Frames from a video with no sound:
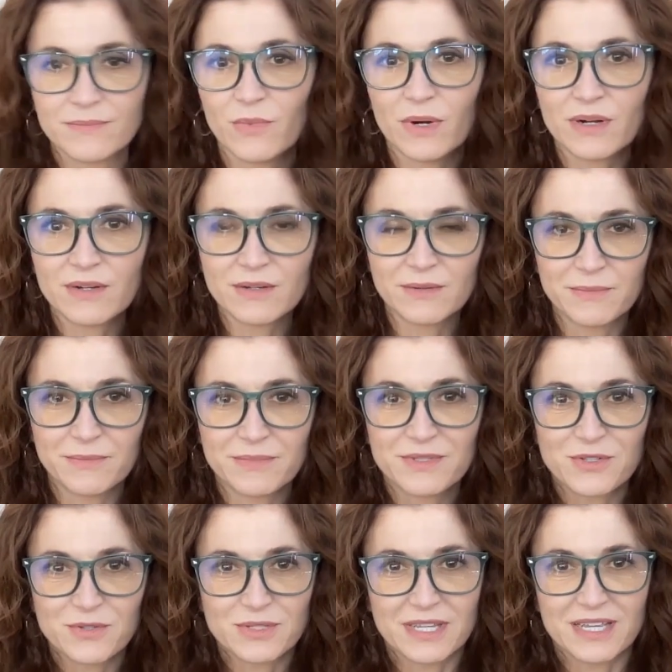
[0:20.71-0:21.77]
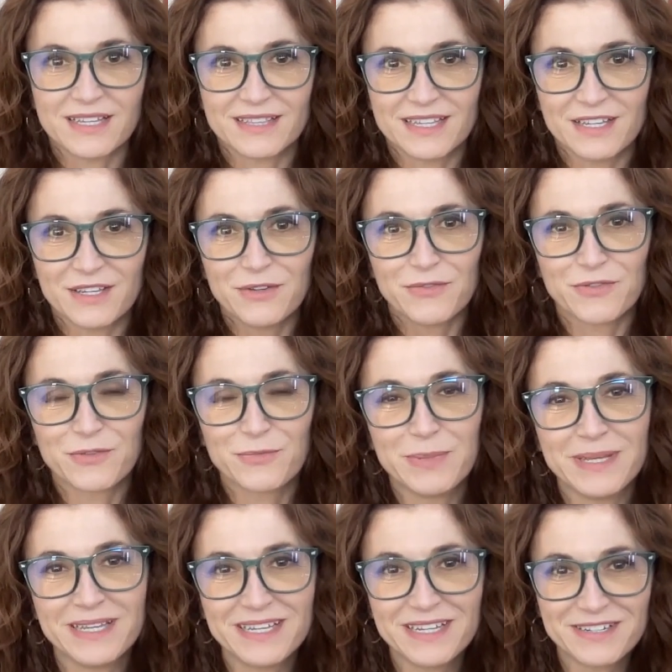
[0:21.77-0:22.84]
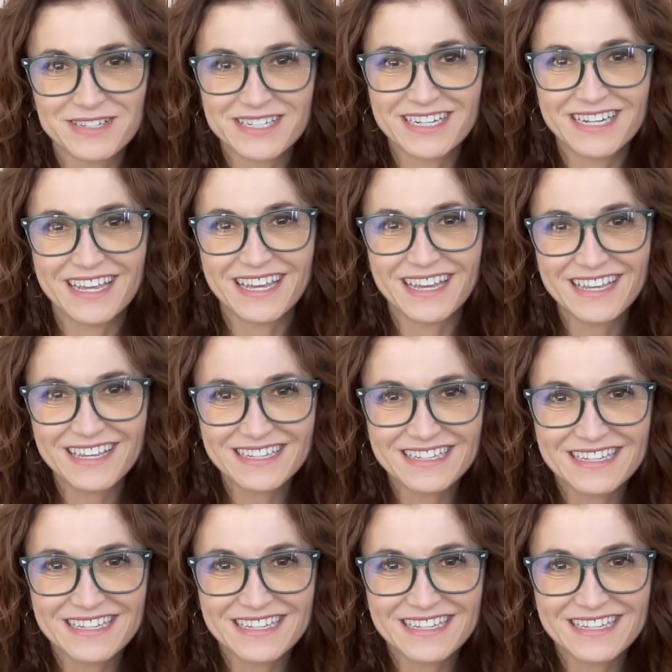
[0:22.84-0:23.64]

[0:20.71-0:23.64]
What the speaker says: Welcome, Suzanne. Thank you for being here today.